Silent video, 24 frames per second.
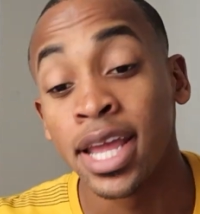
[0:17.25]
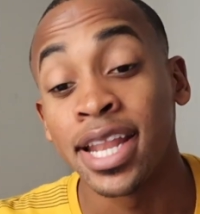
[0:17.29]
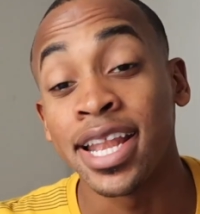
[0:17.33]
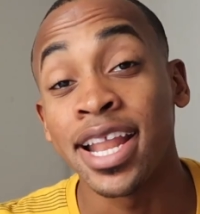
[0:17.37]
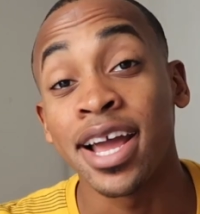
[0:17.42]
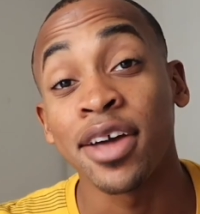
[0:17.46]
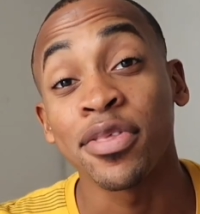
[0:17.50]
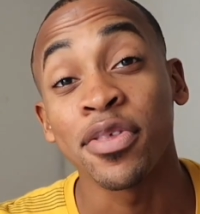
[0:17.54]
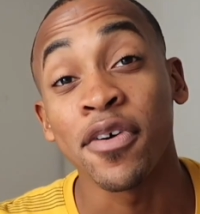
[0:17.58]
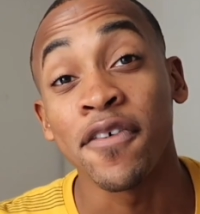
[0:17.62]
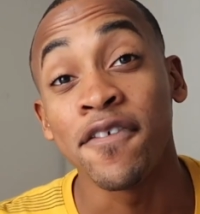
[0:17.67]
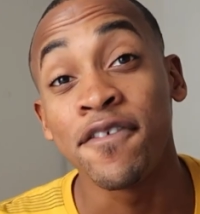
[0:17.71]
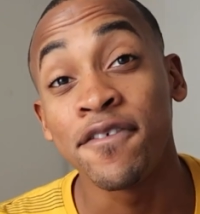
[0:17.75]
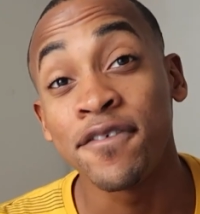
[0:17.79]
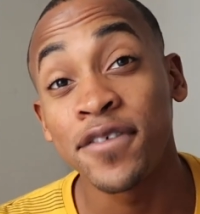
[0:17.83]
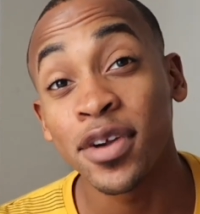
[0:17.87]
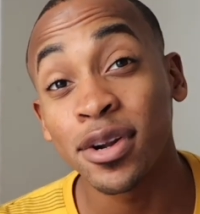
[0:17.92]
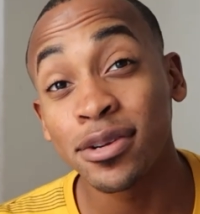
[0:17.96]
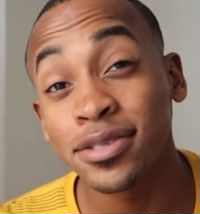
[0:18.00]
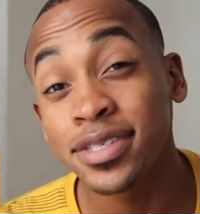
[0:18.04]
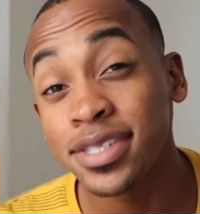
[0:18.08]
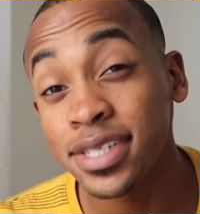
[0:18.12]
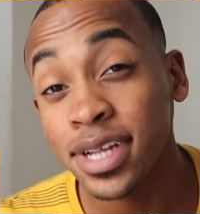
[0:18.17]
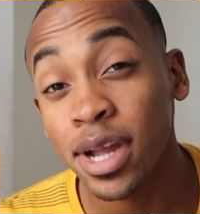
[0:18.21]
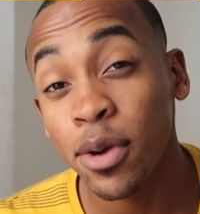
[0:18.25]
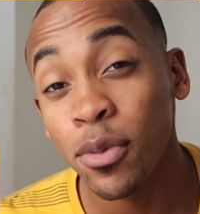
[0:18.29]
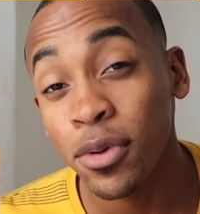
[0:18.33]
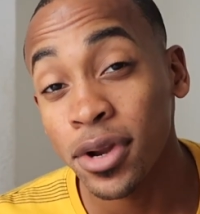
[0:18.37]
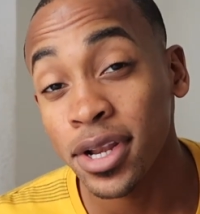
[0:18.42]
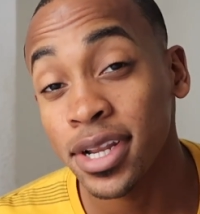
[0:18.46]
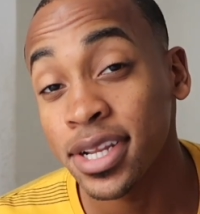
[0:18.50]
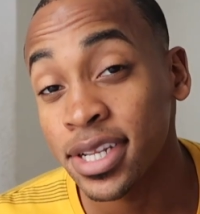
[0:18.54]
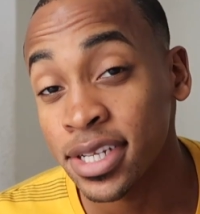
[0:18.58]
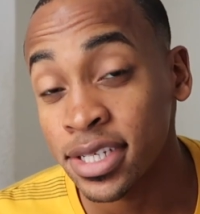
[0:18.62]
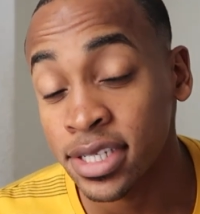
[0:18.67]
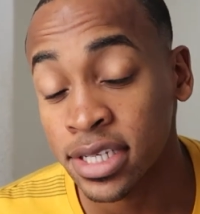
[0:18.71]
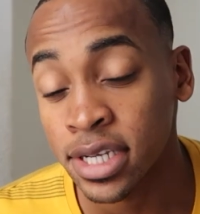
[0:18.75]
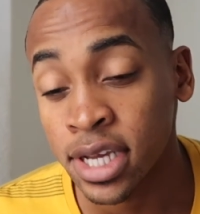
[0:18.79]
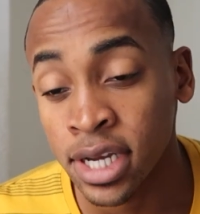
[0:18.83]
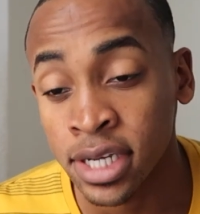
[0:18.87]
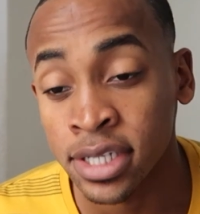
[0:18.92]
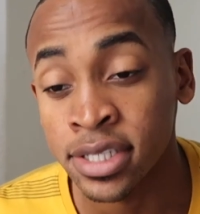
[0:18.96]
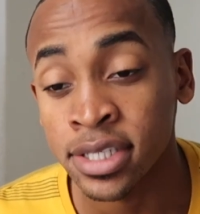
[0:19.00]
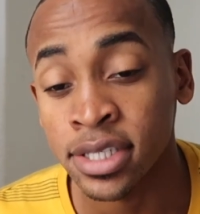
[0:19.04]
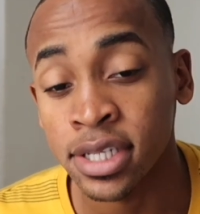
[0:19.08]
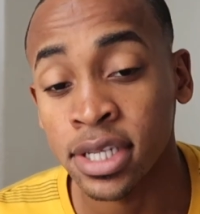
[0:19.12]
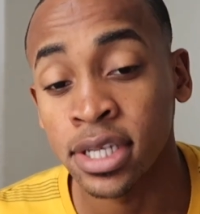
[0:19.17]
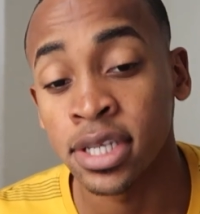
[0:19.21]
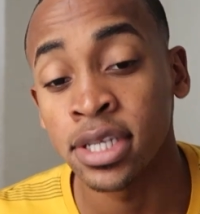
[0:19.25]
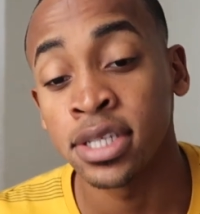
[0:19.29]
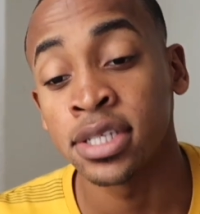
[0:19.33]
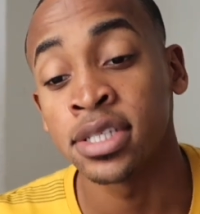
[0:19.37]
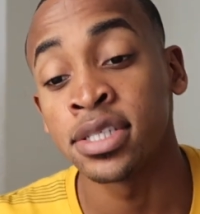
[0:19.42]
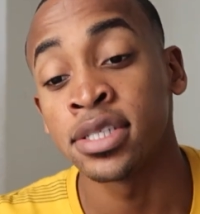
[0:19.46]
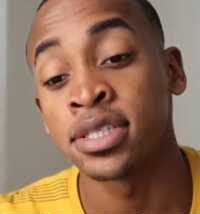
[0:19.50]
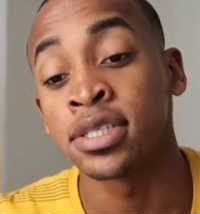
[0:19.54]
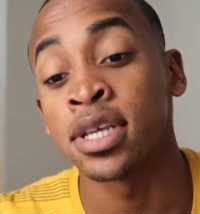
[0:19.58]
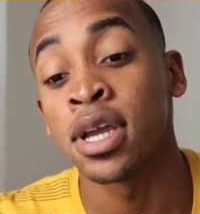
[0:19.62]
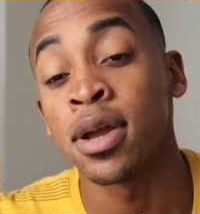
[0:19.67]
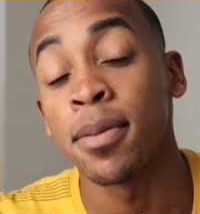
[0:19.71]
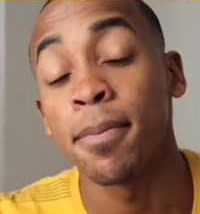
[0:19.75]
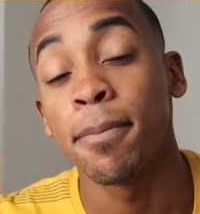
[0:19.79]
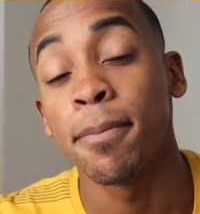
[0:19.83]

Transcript: Now, the first thing I want to discuss is